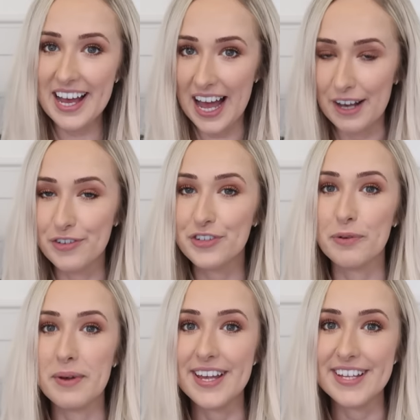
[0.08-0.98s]
have
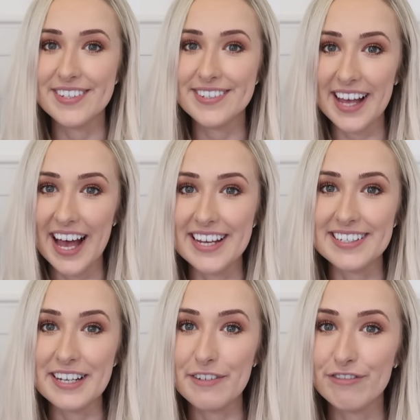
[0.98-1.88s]
some inside
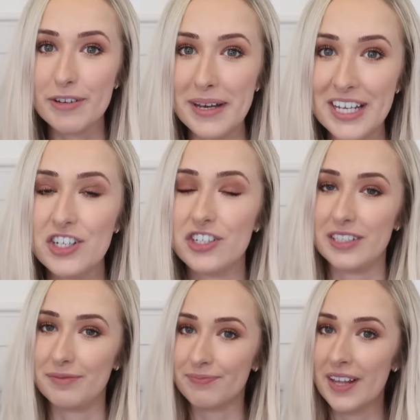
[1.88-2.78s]

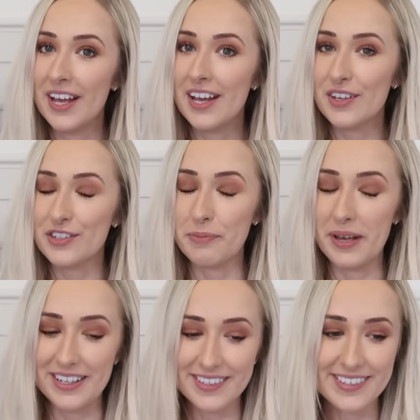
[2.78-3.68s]
information some
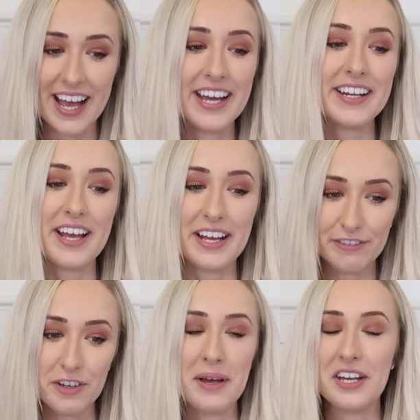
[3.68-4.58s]
insider
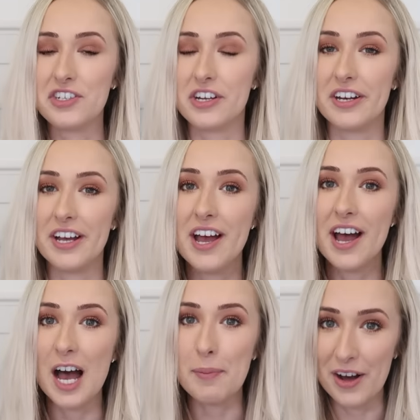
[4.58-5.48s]
information
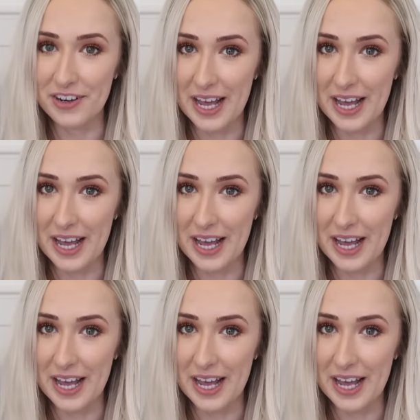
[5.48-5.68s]
about